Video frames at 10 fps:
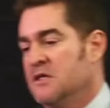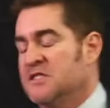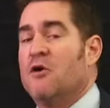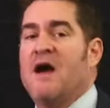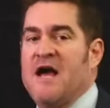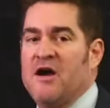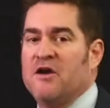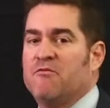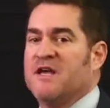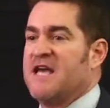So, how
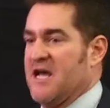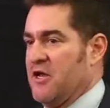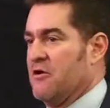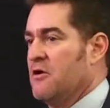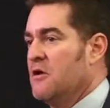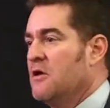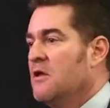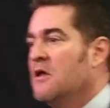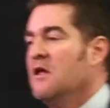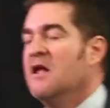did we get here?
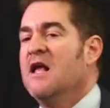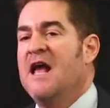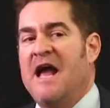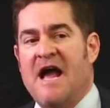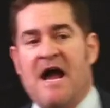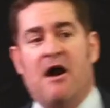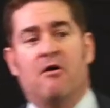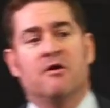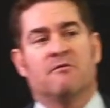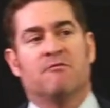
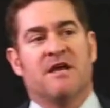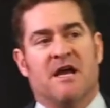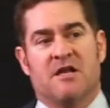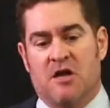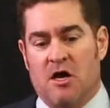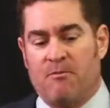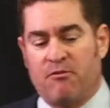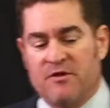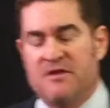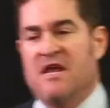How did we end up
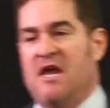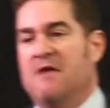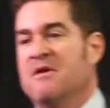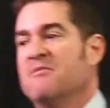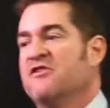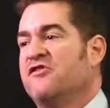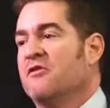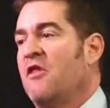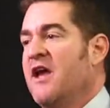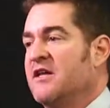with name, image,
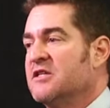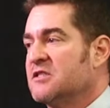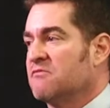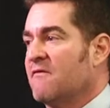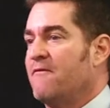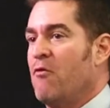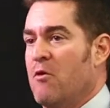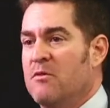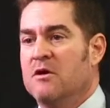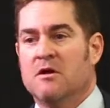and likeness
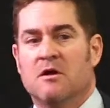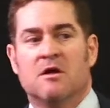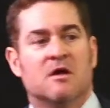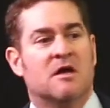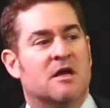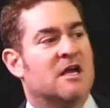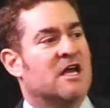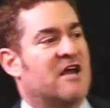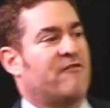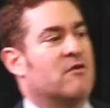reform
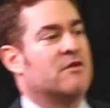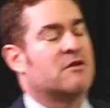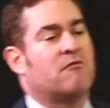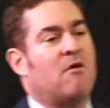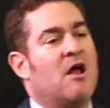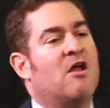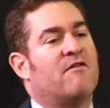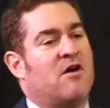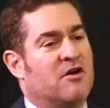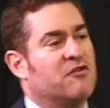if when the
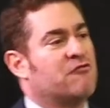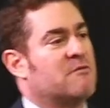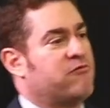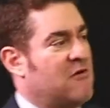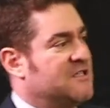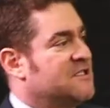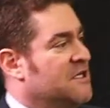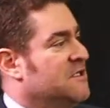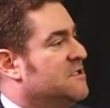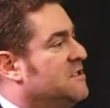1,200
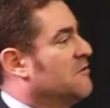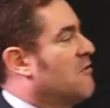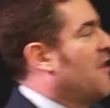presidents or